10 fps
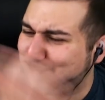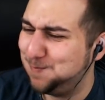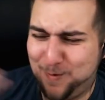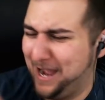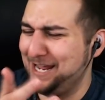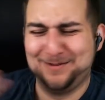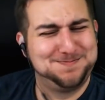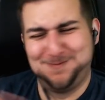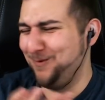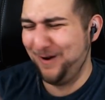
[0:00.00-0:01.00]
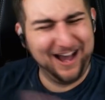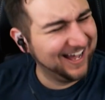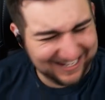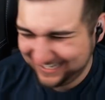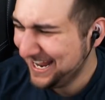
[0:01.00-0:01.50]
Wait,
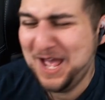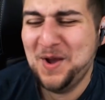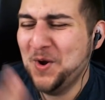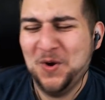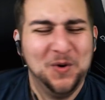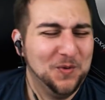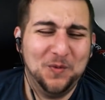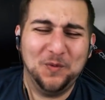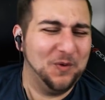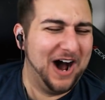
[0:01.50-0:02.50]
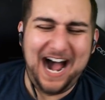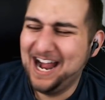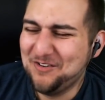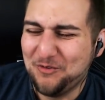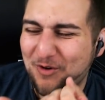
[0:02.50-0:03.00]
what? What?
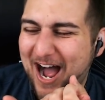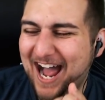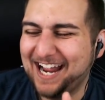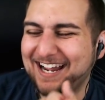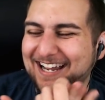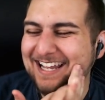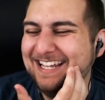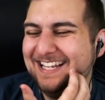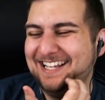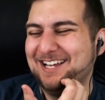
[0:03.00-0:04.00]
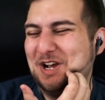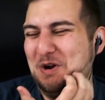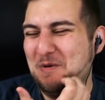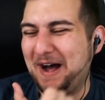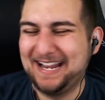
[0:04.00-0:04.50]
Why?
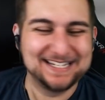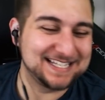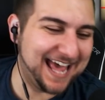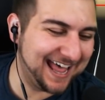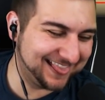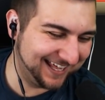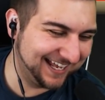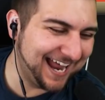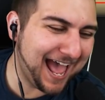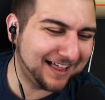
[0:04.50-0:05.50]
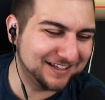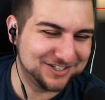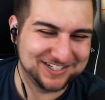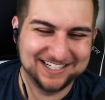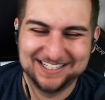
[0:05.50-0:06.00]
Why is that the
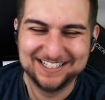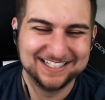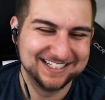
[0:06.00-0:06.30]
analogy?